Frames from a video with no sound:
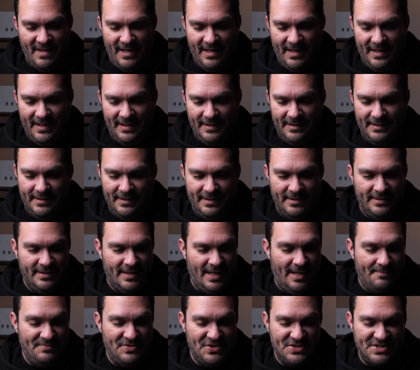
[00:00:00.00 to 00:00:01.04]
And
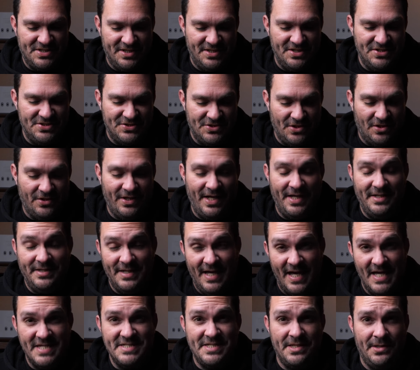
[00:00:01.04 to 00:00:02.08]
I'm just gonna start a
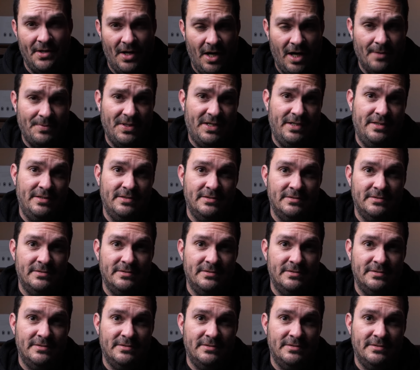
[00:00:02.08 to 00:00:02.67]
nasty hobby,